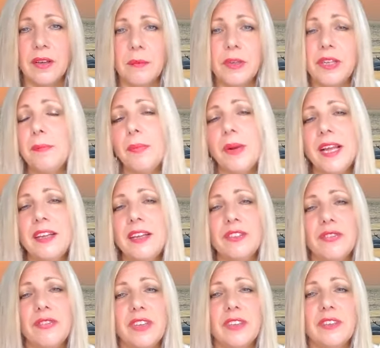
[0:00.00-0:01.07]
but in
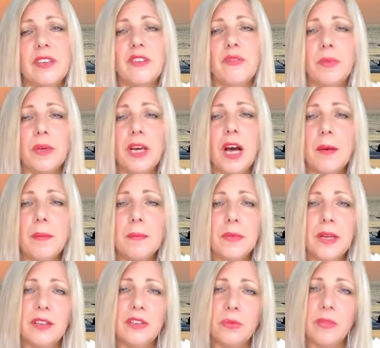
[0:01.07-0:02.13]
place of this I've become
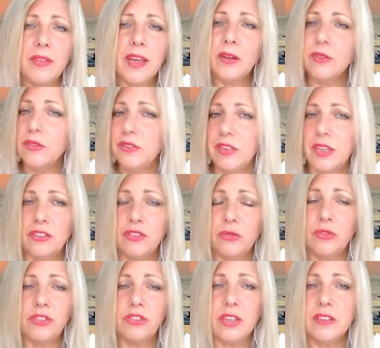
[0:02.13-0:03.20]
as without
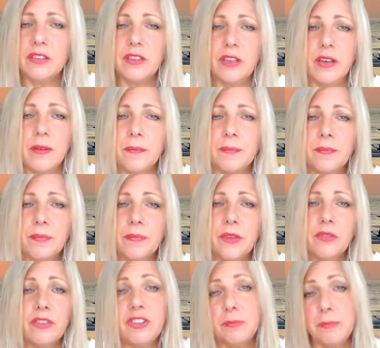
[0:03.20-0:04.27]
sexual gender,
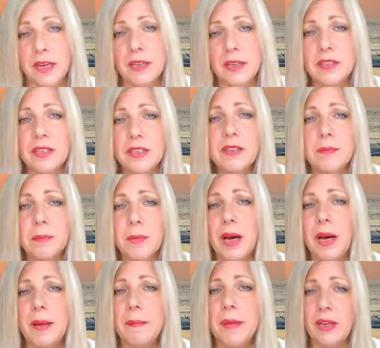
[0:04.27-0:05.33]
respected
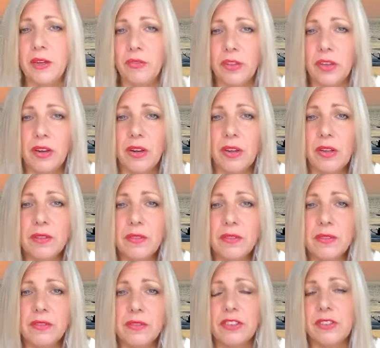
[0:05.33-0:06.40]
by men of the cloth
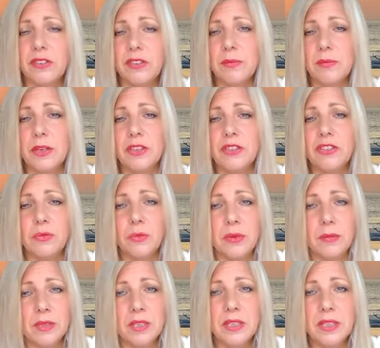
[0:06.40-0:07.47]
just as much as
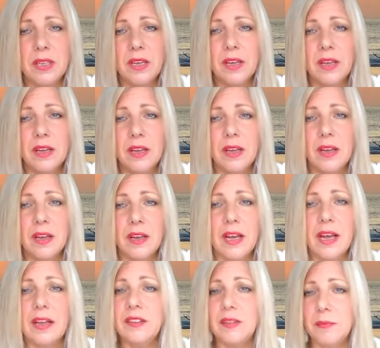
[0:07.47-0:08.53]
women,
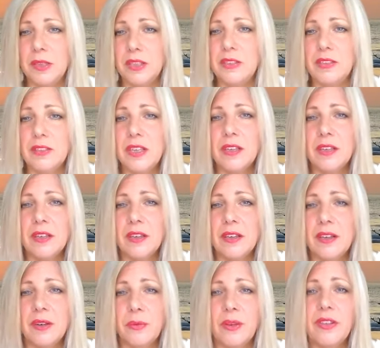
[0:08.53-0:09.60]
as a mystic
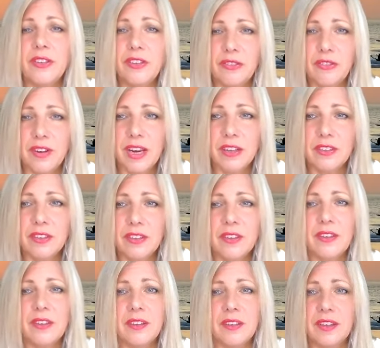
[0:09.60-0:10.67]
with a direct
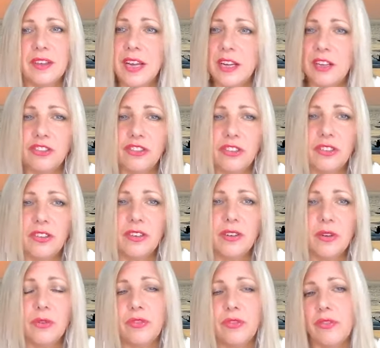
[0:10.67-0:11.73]
connection
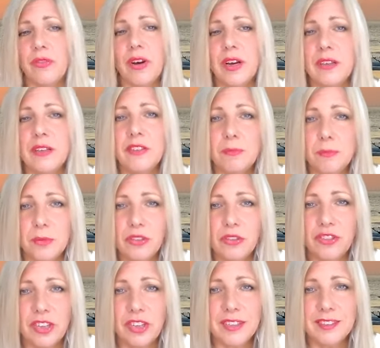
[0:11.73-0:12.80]
of divine
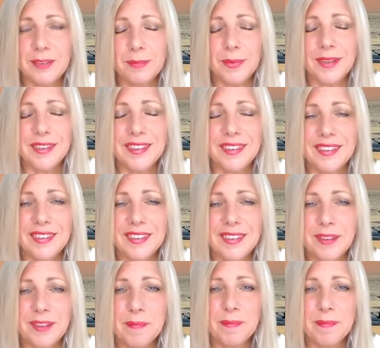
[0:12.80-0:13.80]
spiritual experience,